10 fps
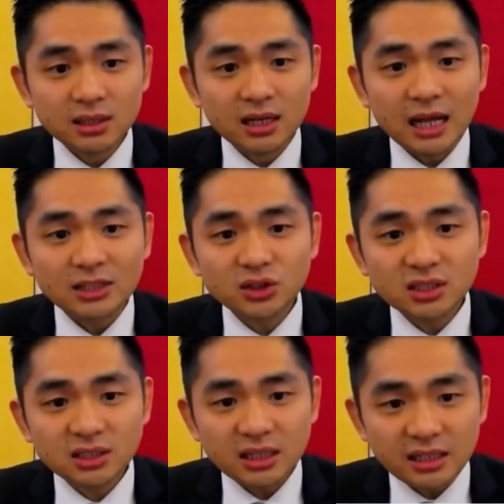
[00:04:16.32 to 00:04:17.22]
The
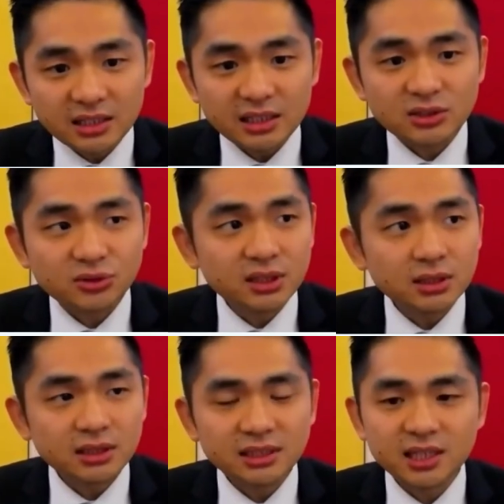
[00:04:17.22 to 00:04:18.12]
largest
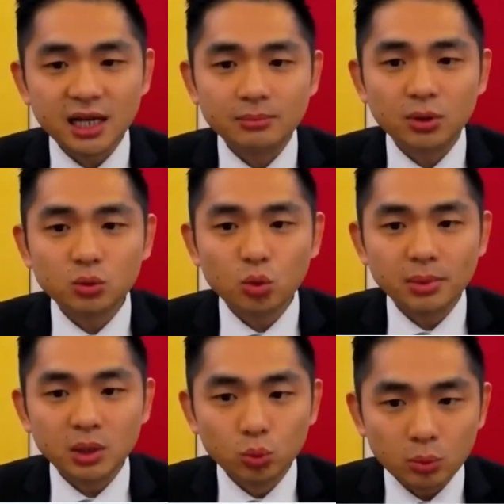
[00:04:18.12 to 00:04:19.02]
industry in Tagbon will
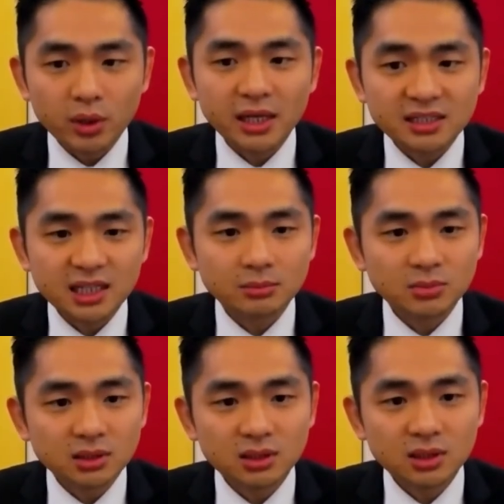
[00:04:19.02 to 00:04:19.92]
be woodworking
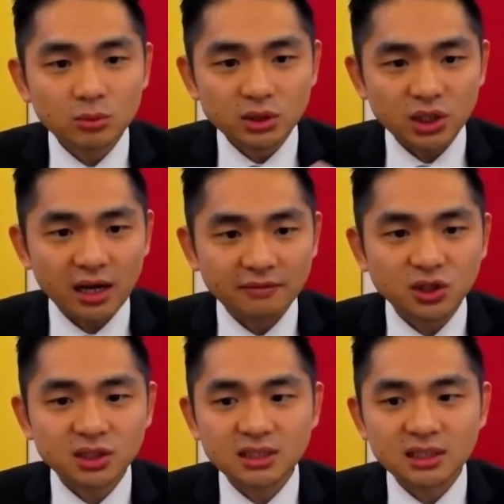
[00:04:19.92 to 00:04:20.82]
segment, which I have
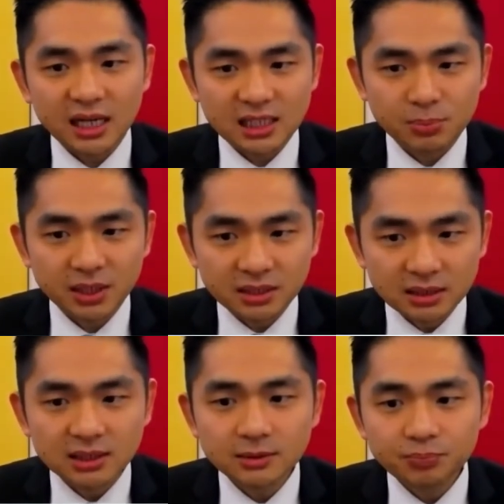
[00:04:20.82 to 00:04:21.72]
just explained
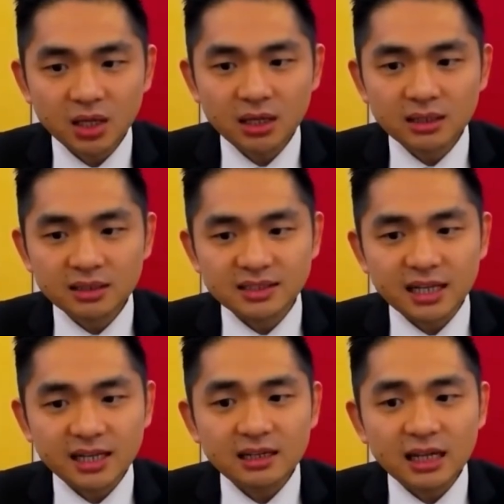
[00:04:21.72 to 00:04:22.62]
earlier. The
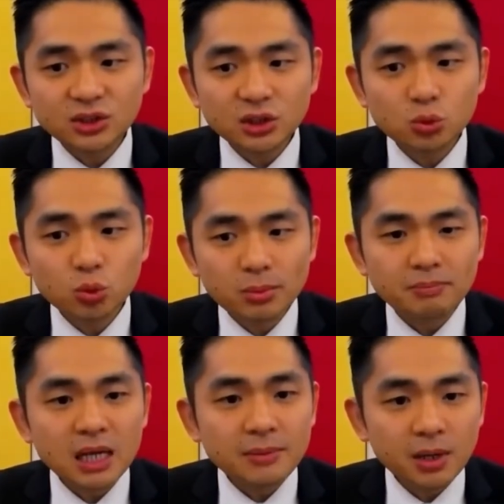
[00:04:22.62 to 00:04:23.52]
second largest will be
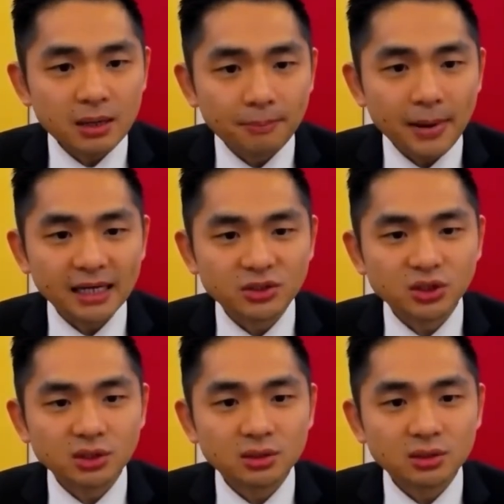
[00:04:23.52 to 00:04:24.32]
paper and packaging.